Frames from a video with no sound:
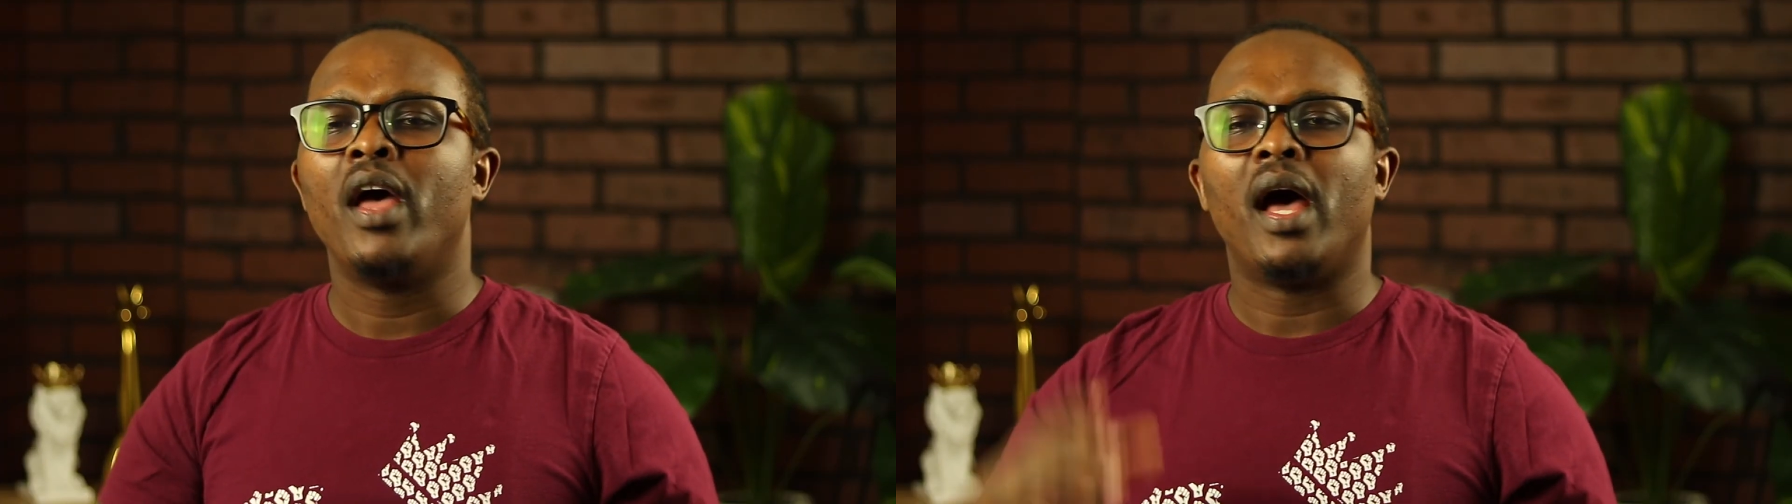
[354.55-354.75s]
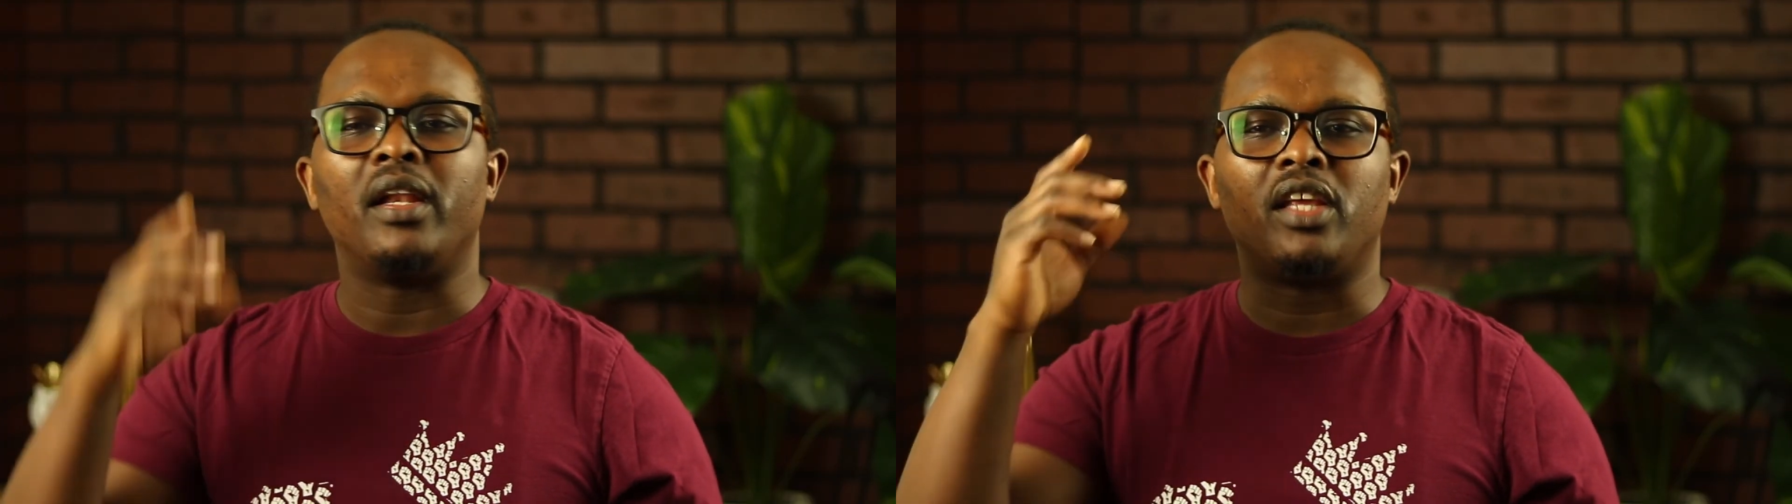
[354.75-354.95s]

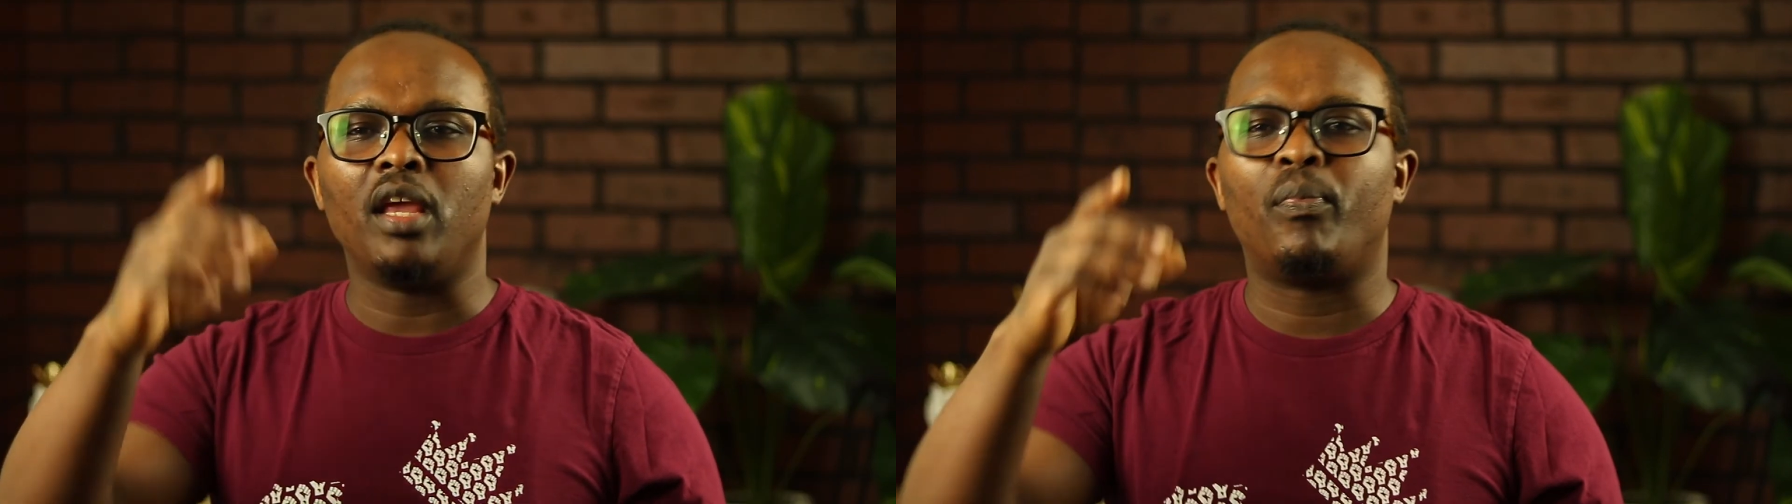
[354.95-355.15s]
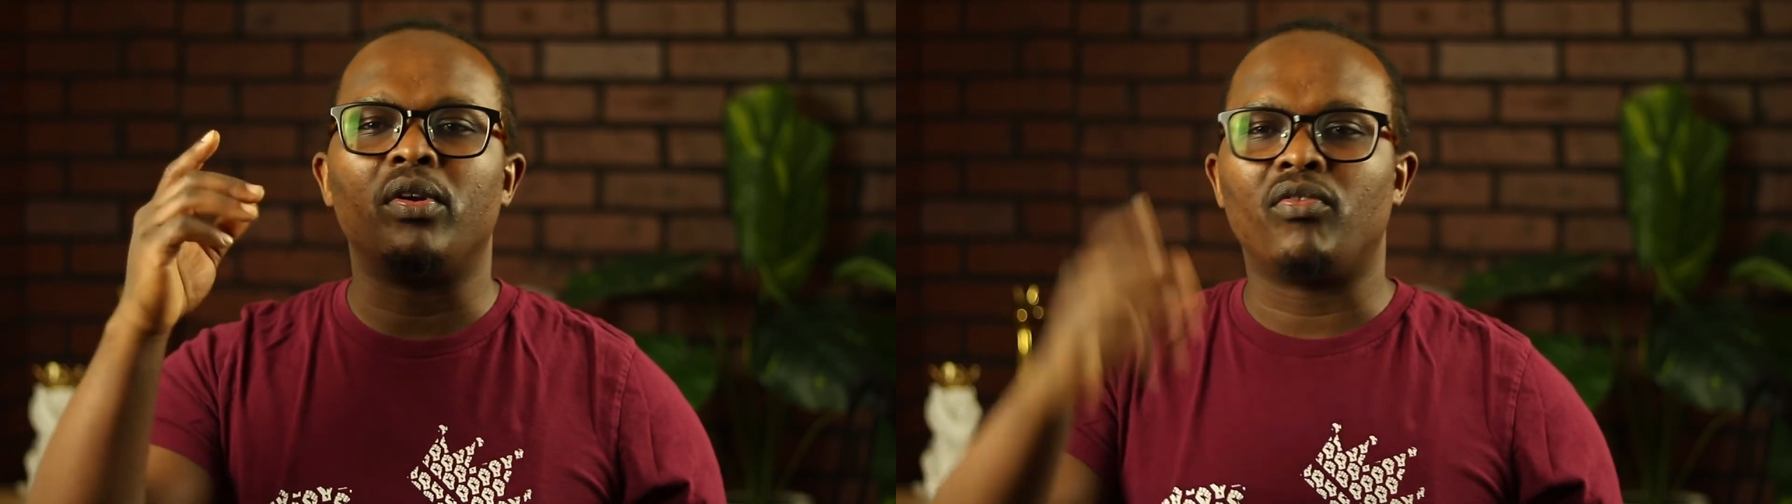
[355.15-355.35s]
and
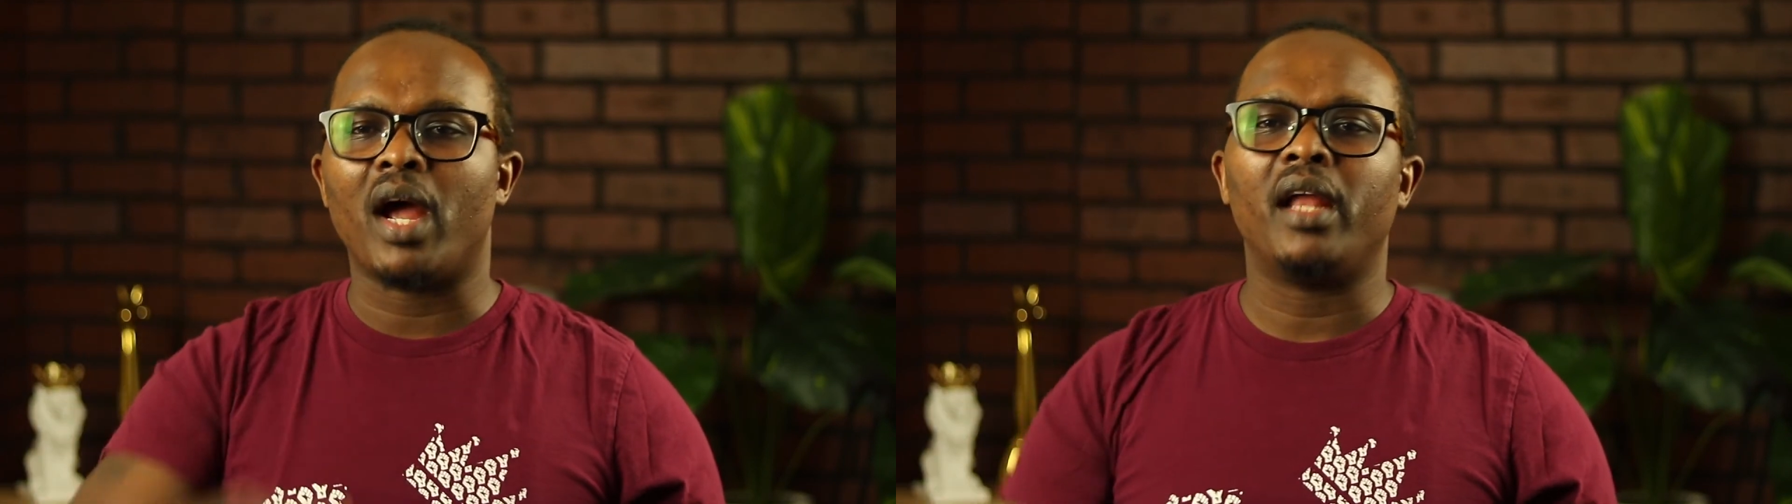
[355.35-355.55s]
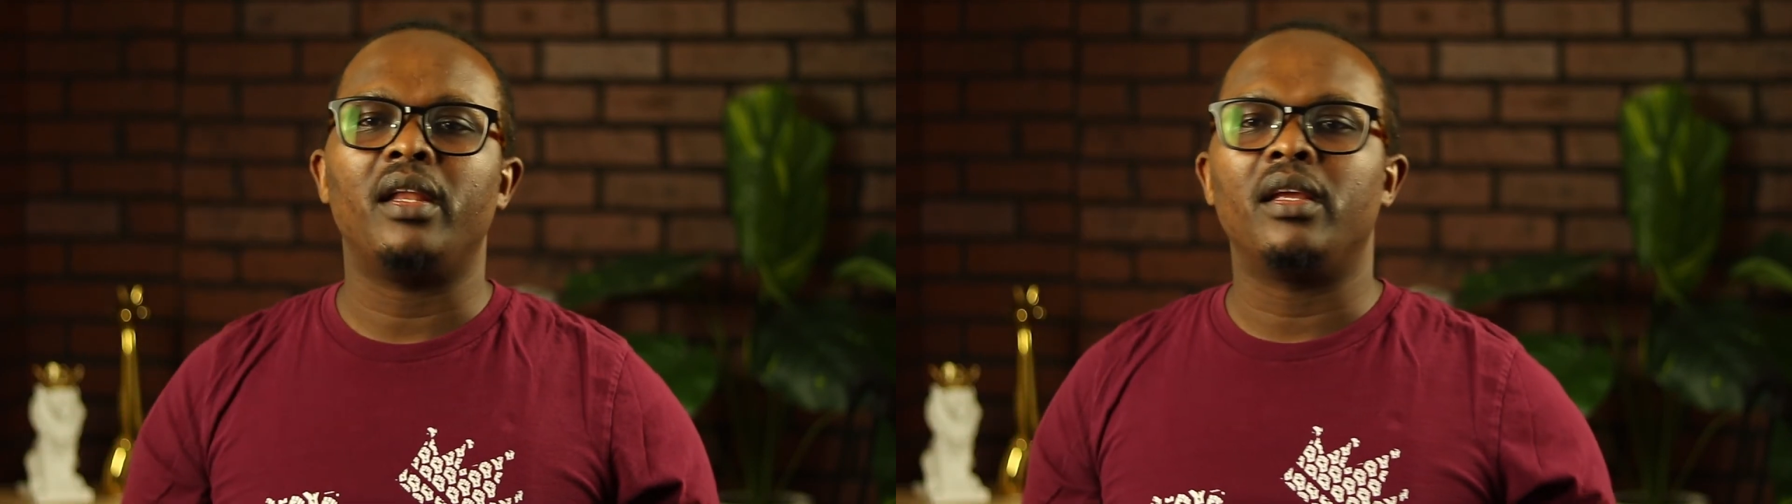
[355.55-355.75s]
keep on
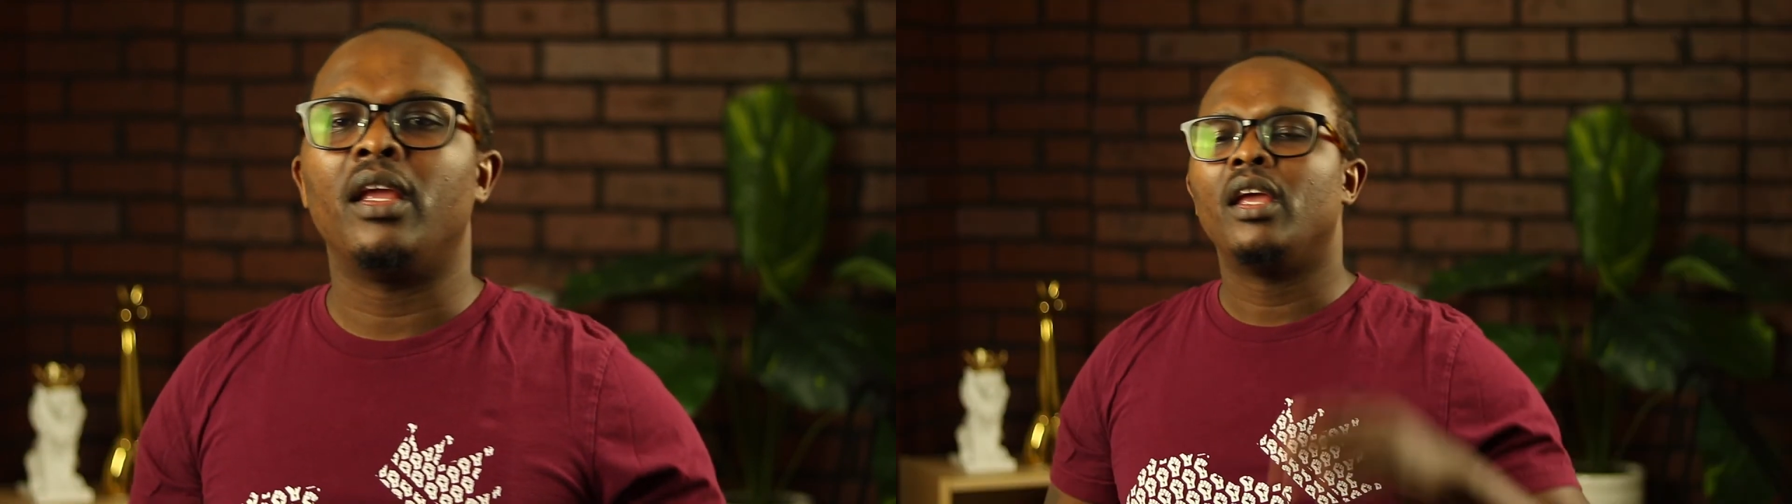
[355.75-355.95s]
grinding,